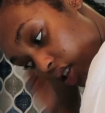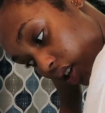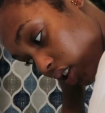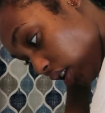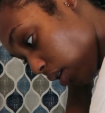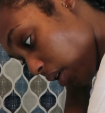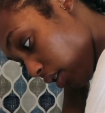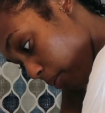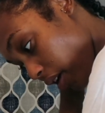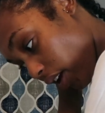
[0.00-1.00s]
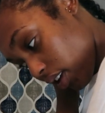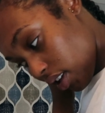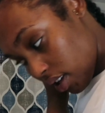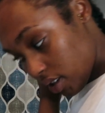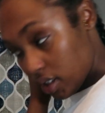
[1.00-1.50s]
So the good thing about the back
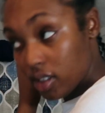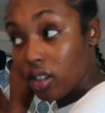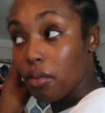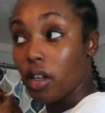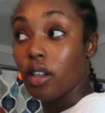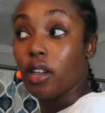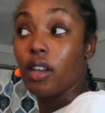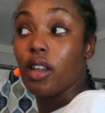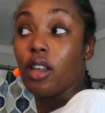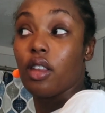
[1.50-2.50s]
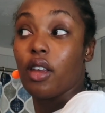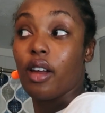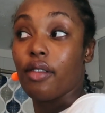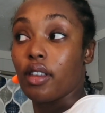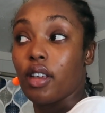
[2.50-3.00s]
is it's gonna be underneath
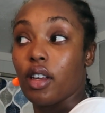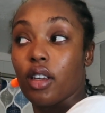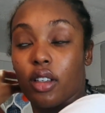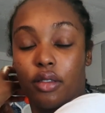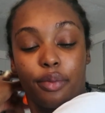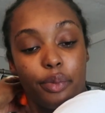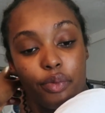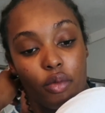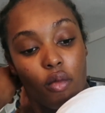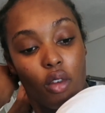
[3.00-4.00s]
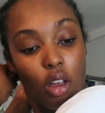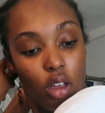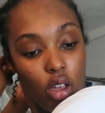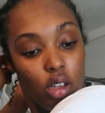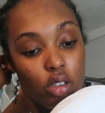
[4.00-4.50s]
everything.
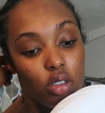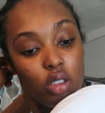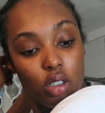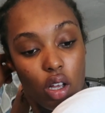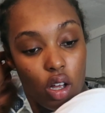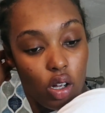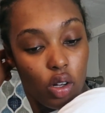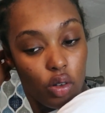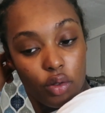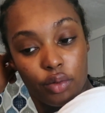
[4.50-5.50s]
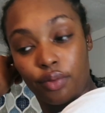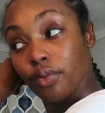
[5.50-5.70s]
So